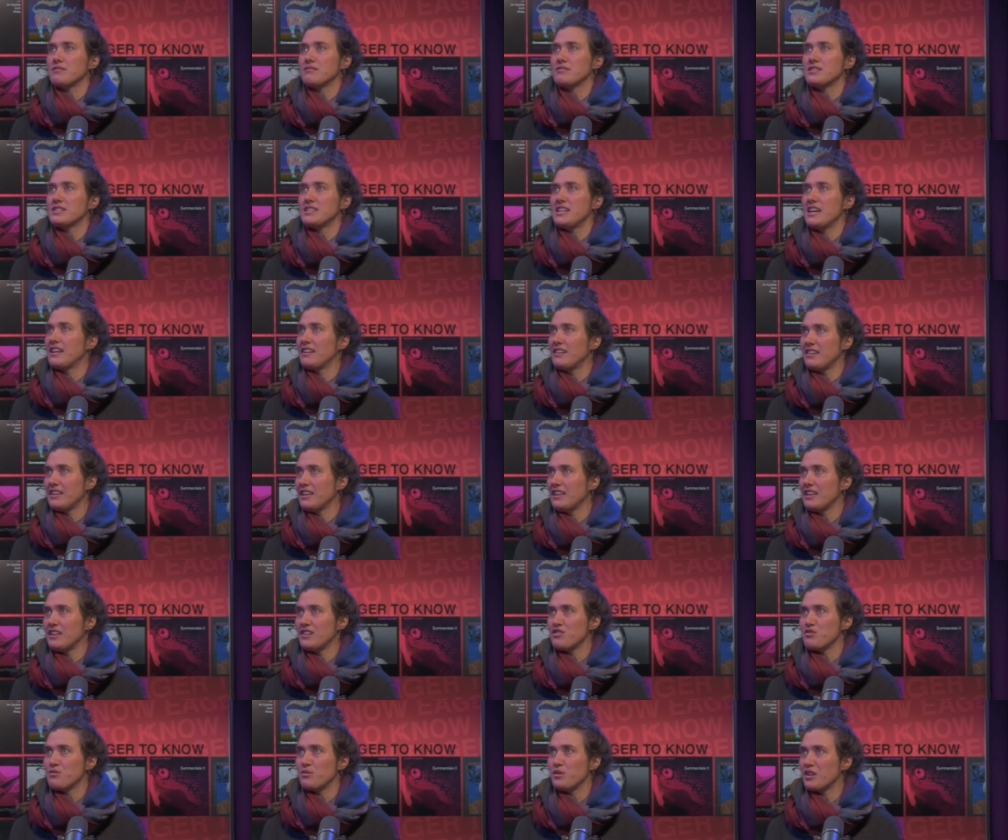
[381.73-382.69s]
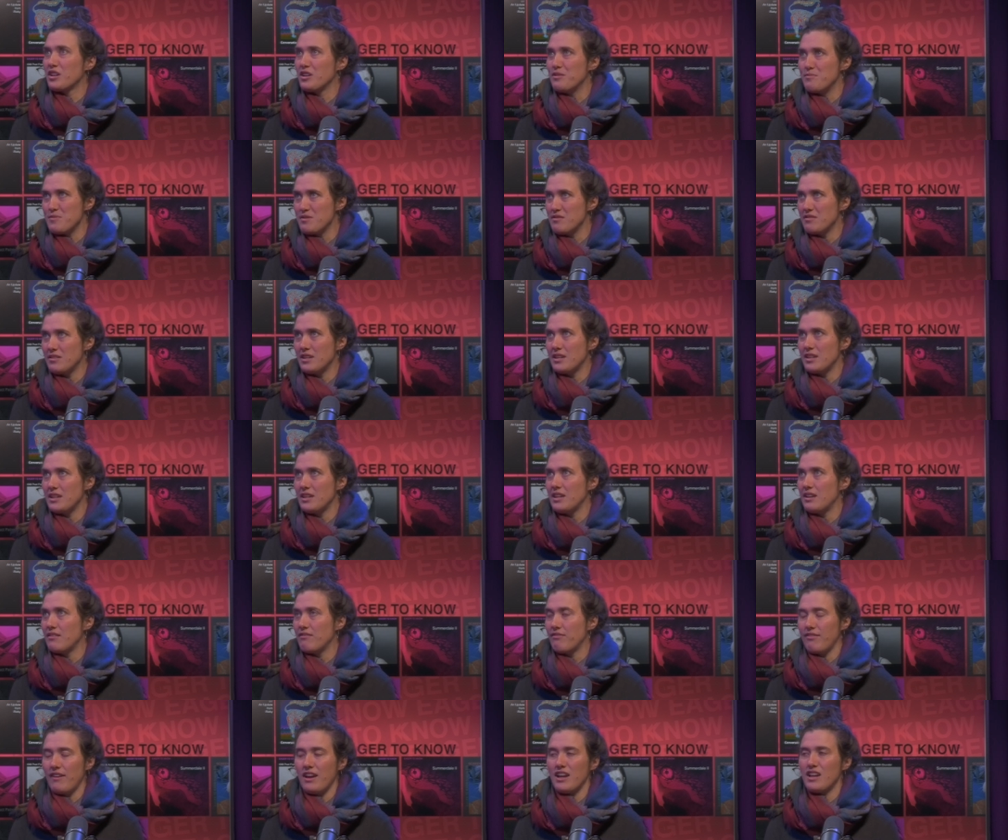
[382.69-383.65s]
settling into a community
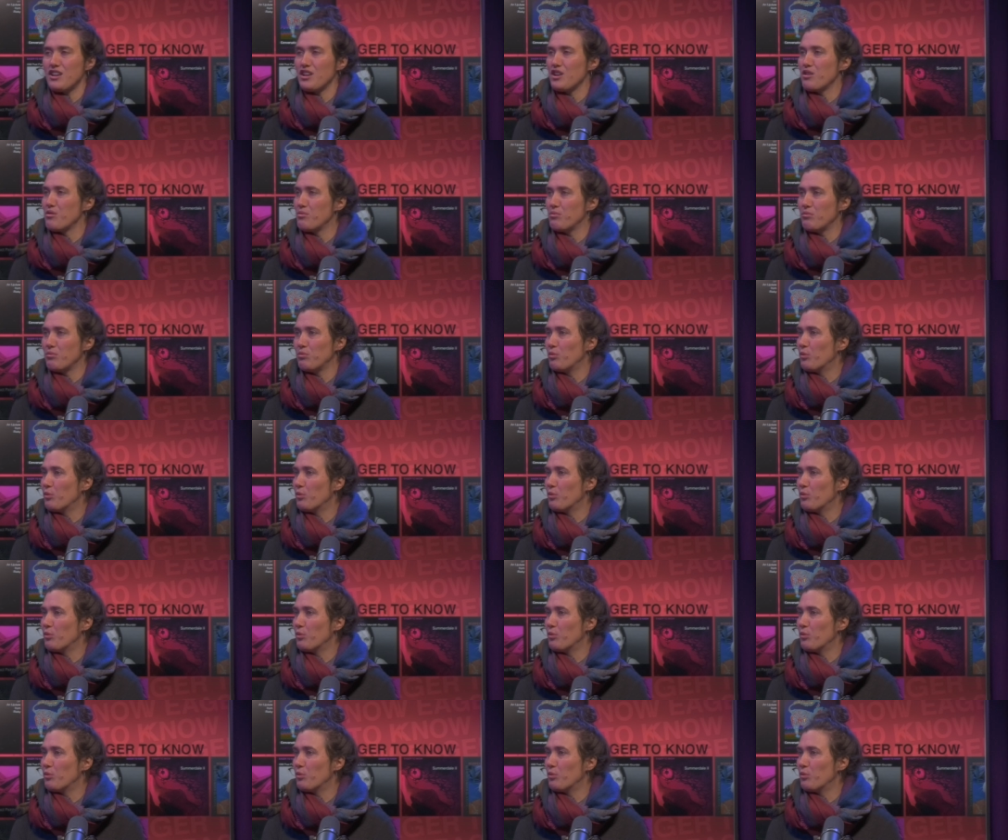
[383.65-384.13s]
and finding